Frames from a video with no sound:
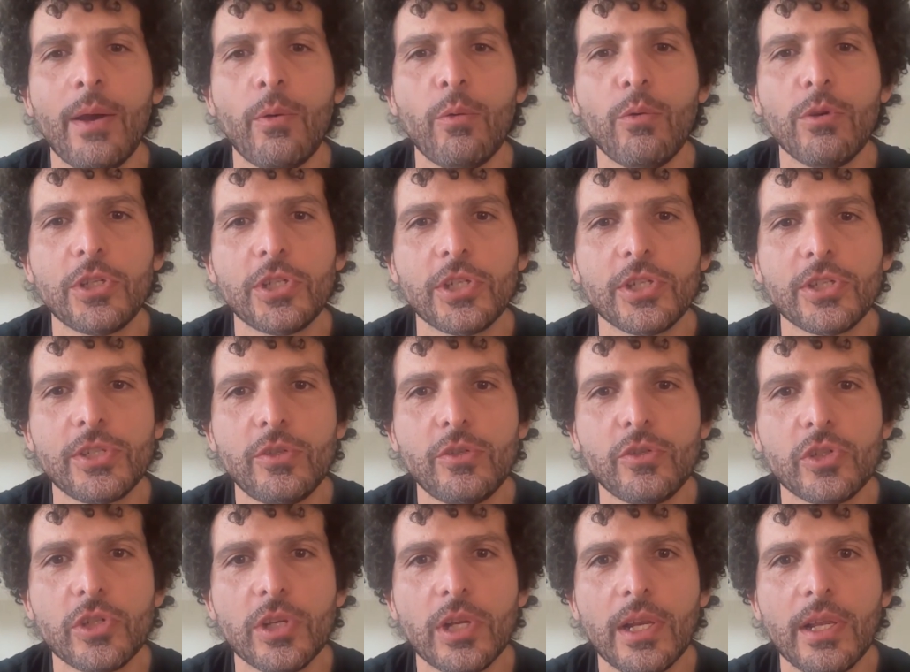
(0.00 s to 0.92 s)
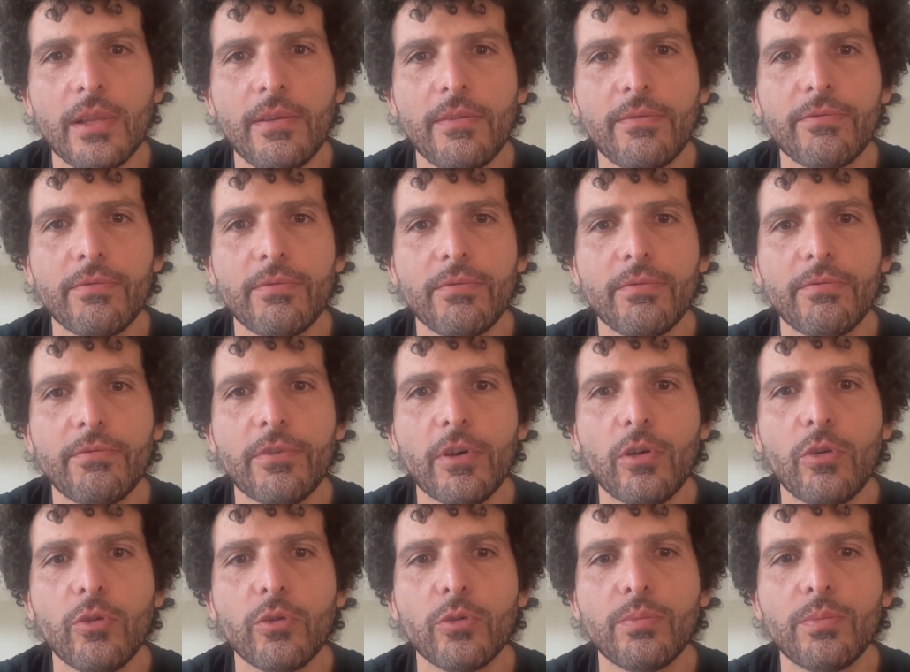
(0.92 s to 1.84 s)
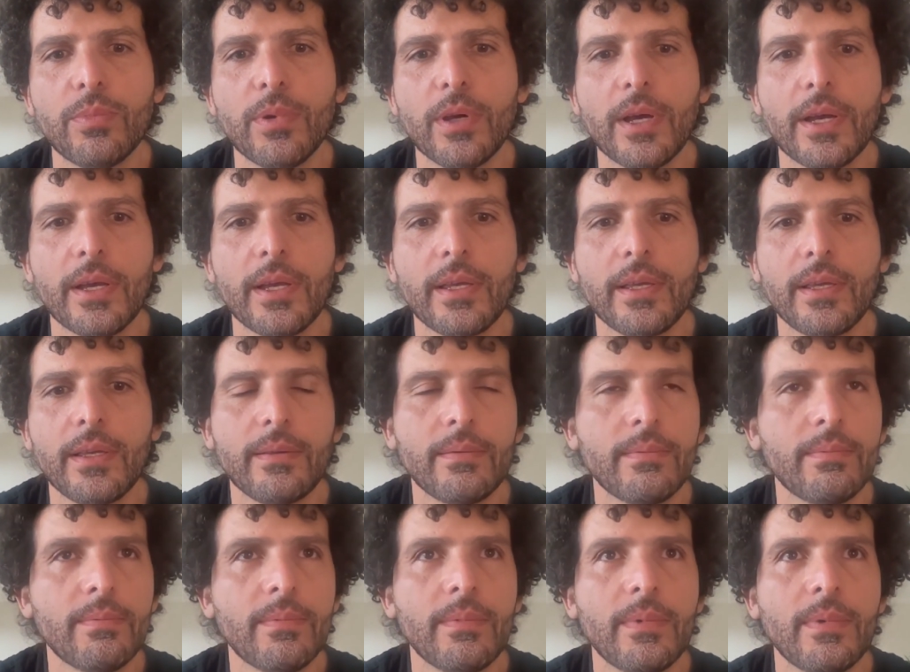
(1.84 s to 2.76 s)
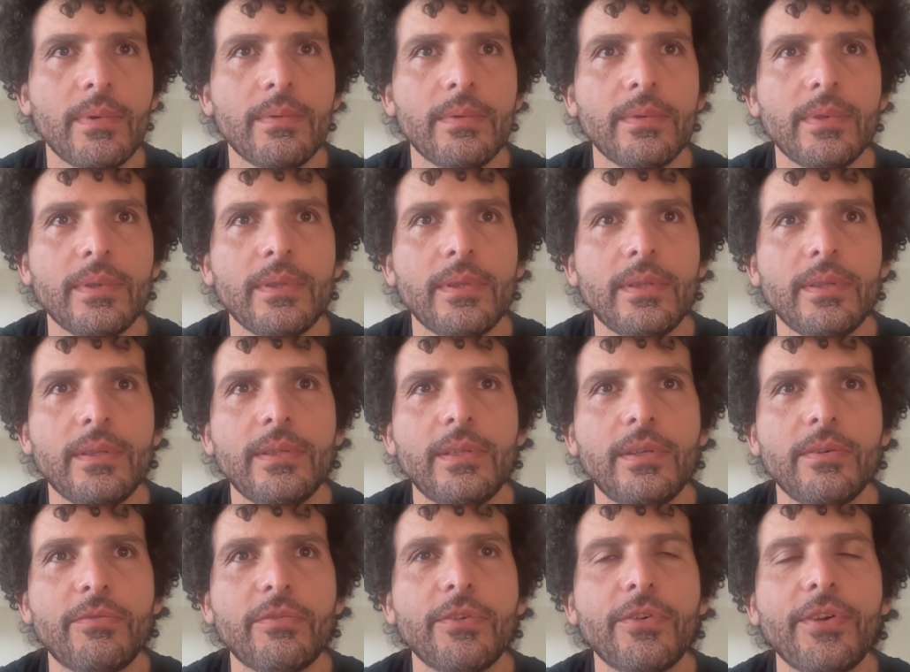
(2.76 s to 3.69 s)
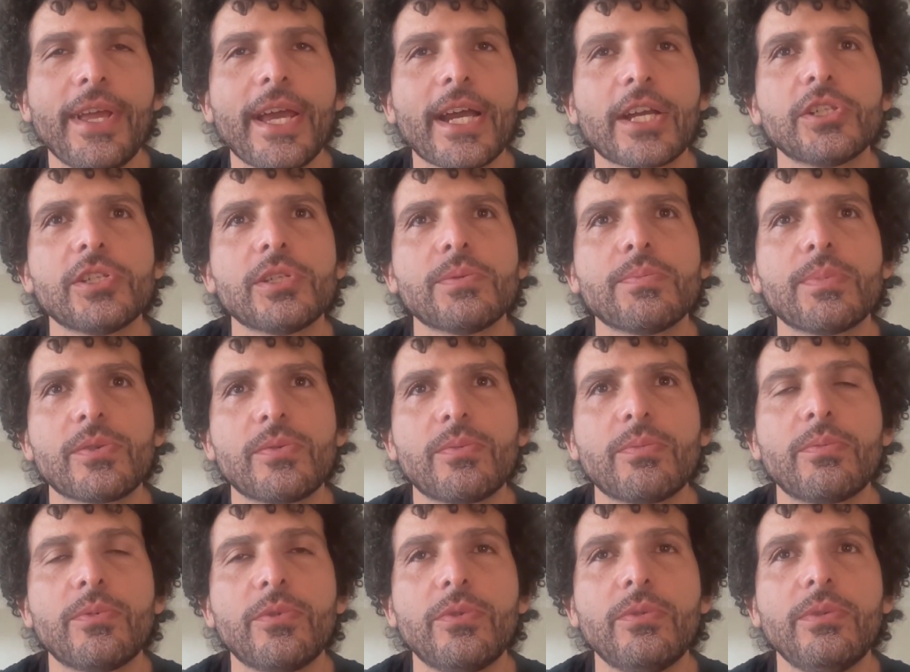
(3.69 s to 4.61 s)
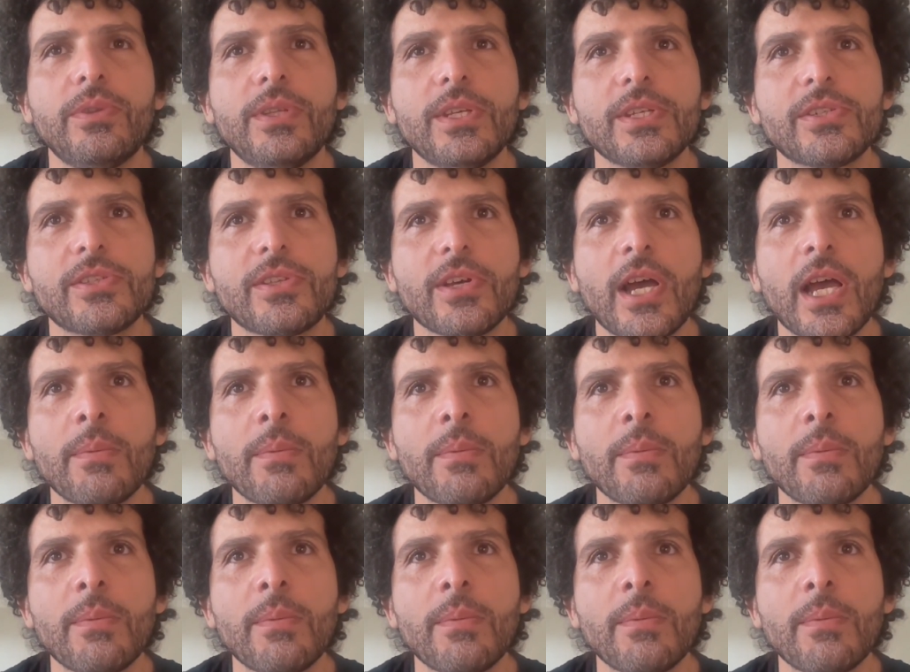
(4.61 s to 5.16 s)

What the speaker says: which is usually followed by different reactions. But this